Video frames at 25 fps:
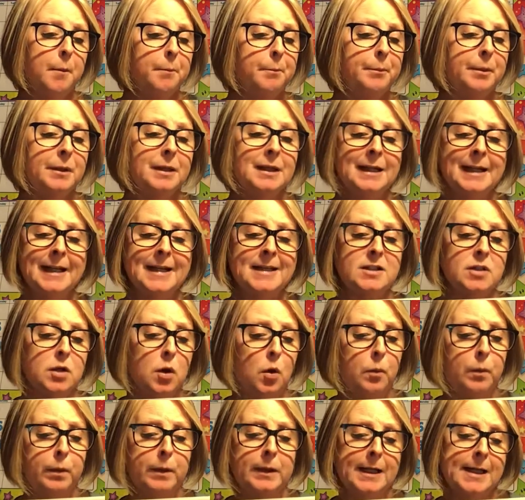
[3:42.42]
Please,
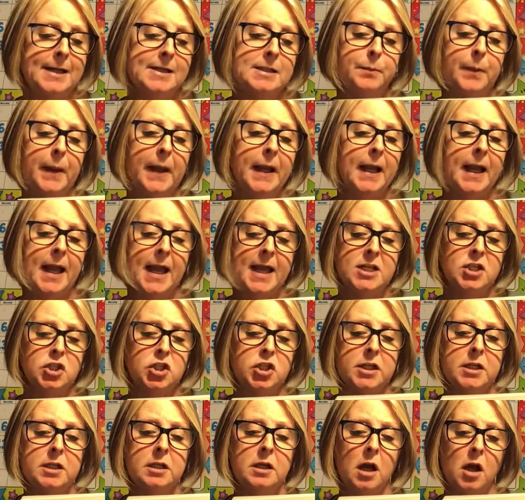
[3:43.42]
oh please, big
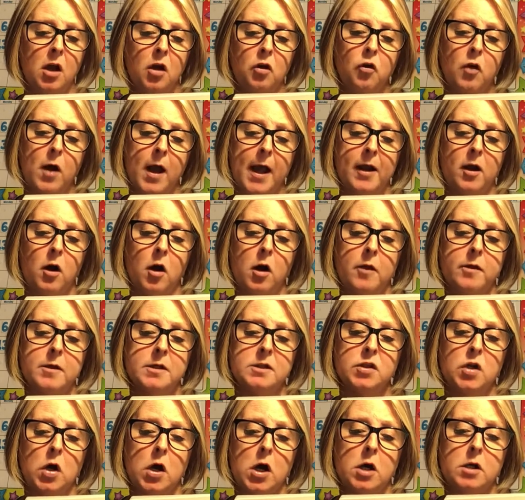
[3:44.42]
engine, cried all the
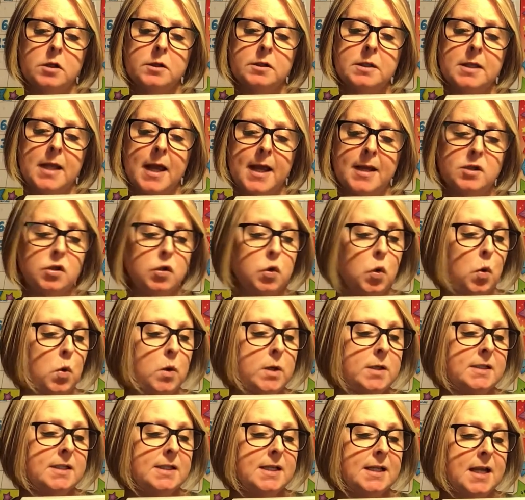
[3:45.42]
dolls and
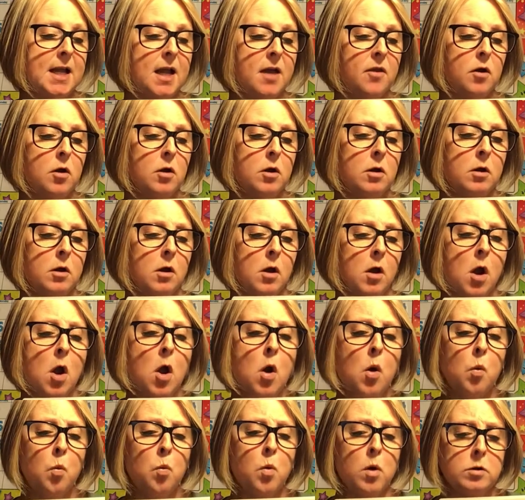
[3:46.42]
toys together.
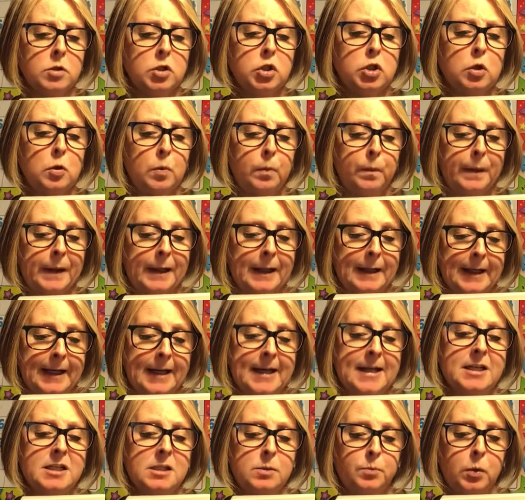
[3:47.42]
Won't you
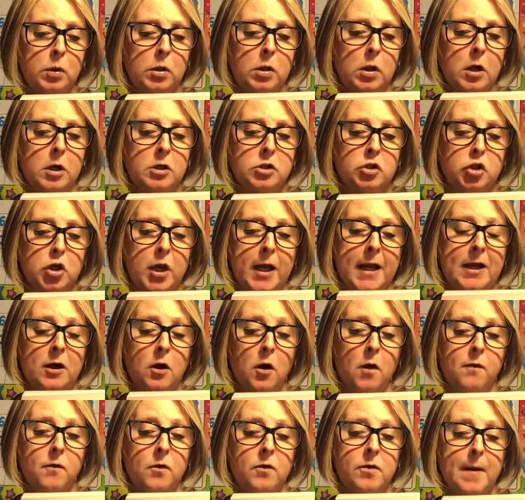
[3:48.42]
please pull our train
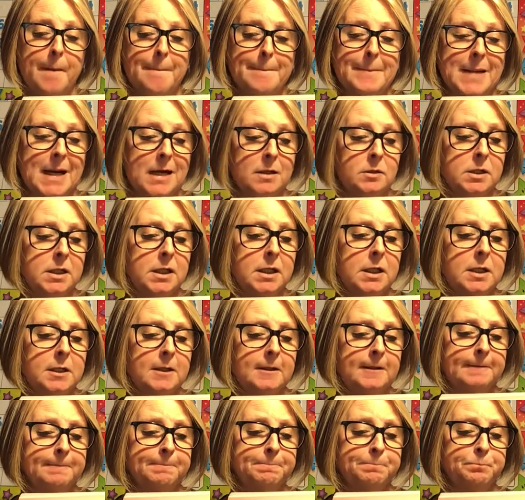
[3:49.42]
over the mountain?
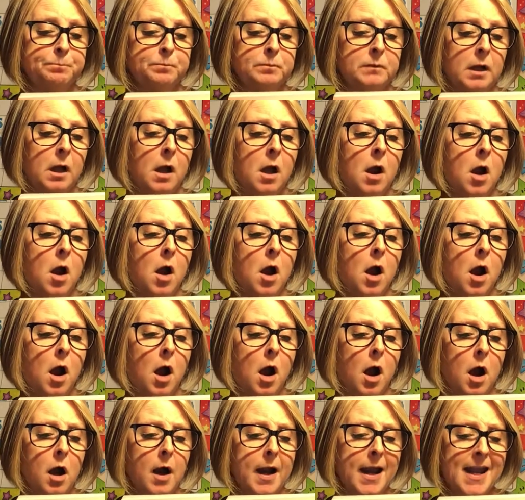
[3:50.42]

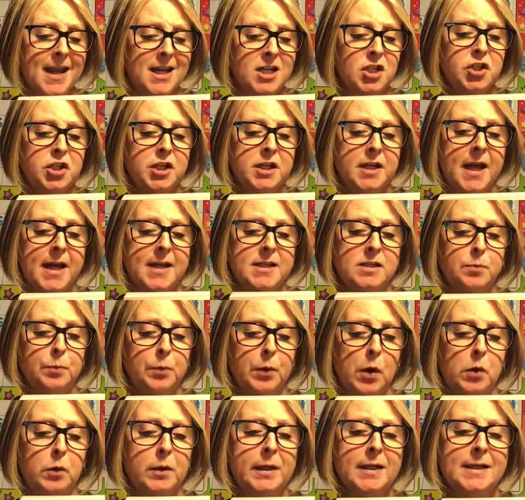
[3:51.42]
our engine has
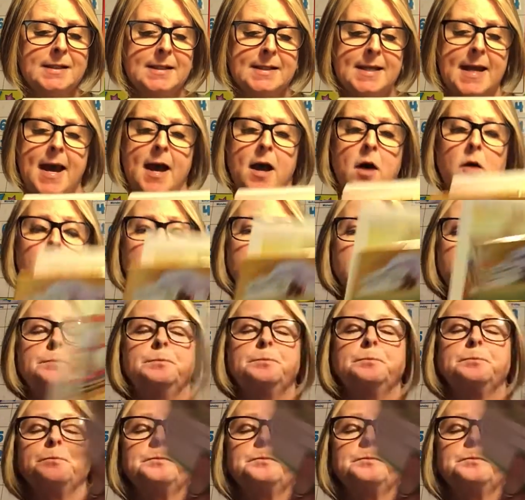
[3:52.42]
broken down